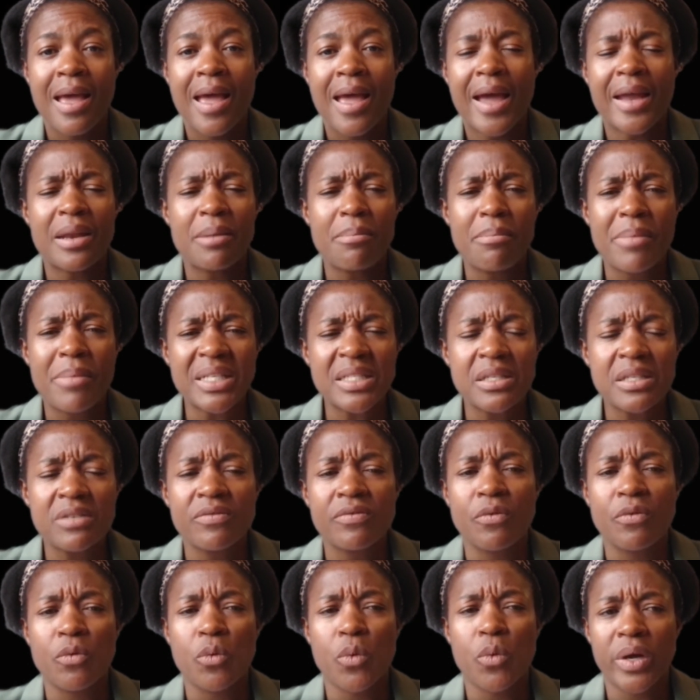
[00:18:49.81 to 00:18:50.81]
and a
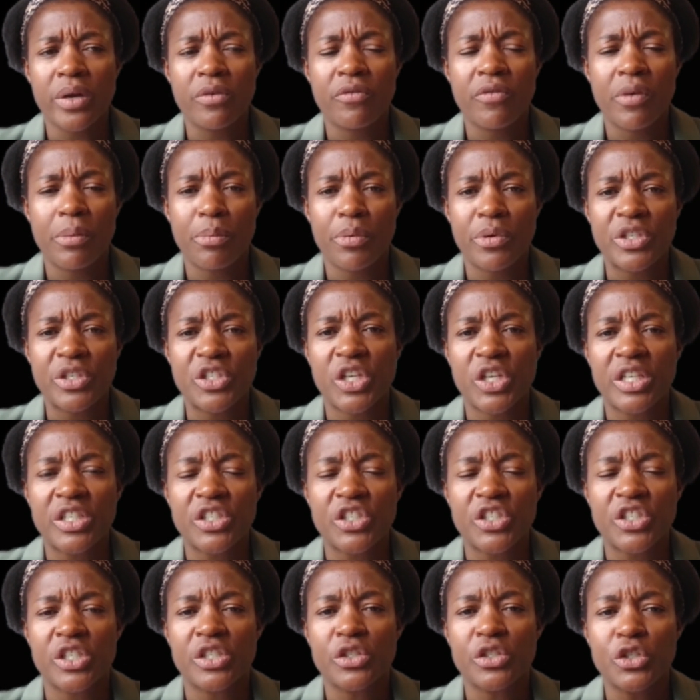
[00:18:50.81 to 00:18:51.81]
massive word of
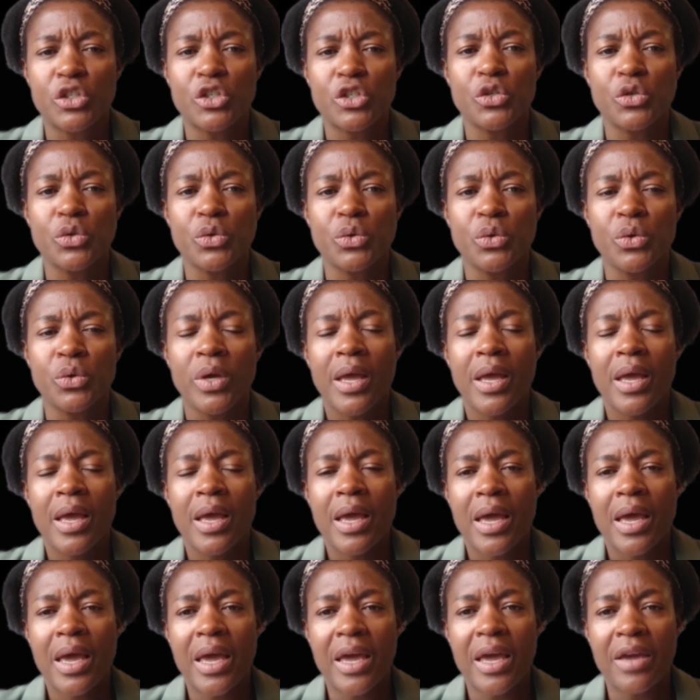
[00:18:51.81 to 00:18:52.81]
appreciation to
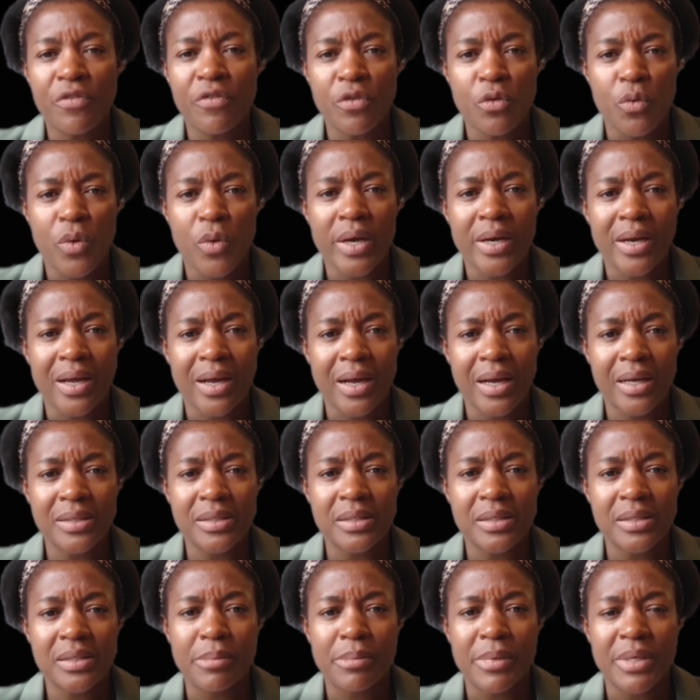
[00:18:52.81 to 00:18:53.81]
everyone, our
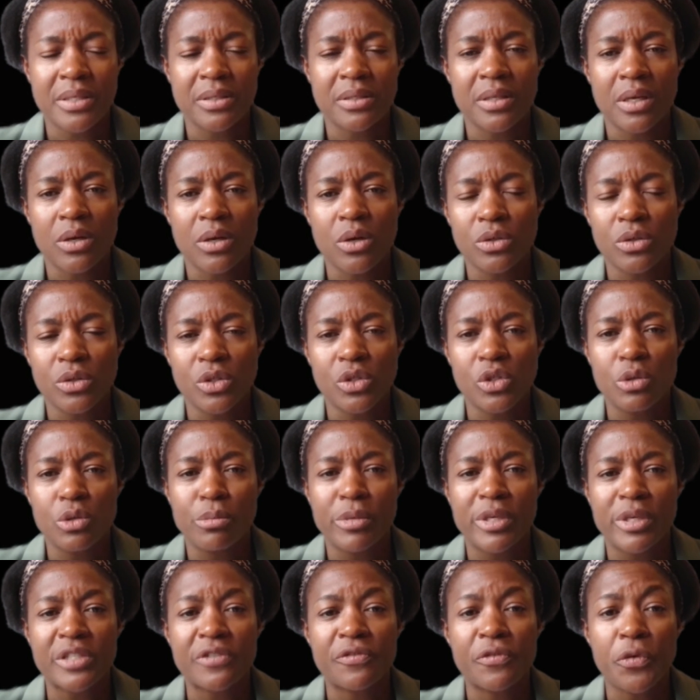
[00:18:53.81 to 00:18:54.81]
customers, our
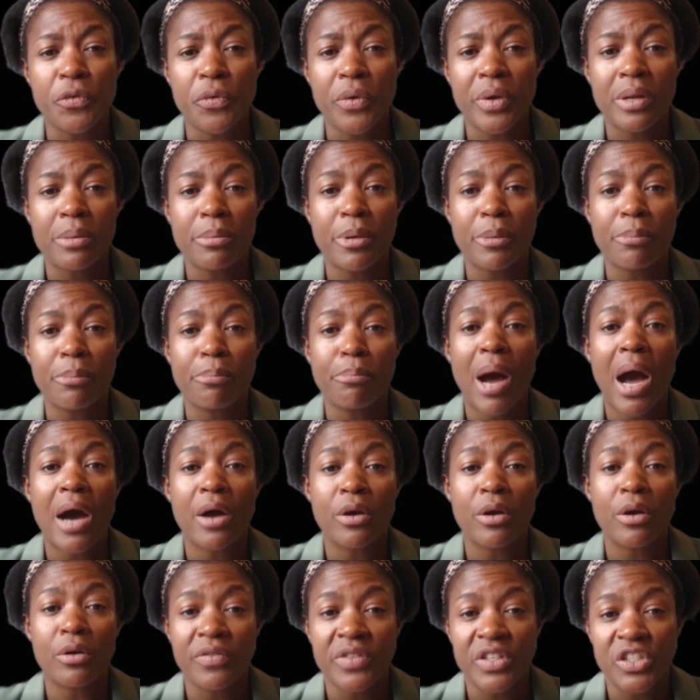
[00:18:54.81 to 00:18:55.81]
consumers, for really being
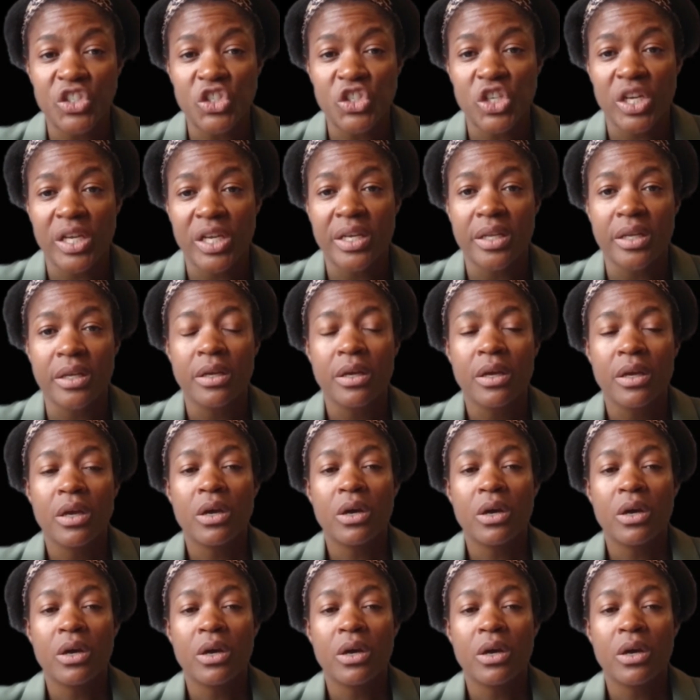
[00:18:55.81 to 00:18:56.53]
part of this journey.